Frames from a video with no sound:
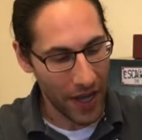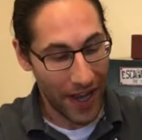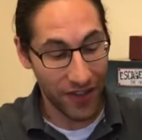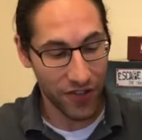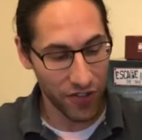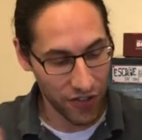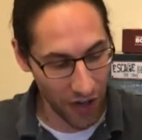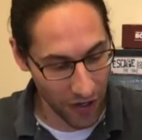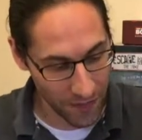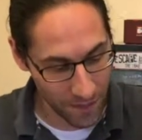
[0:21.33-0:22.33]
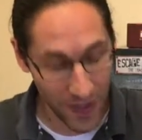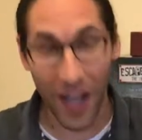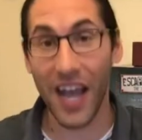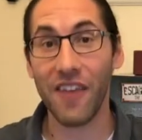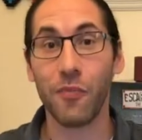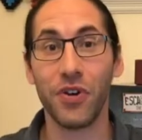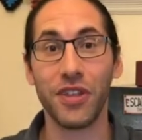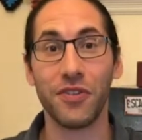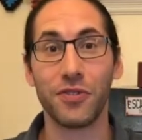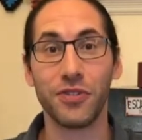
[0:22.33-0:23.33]
and to start, I haven't played
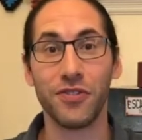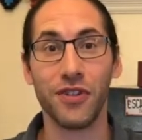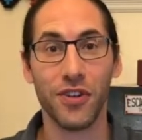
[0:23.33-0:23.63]
the original,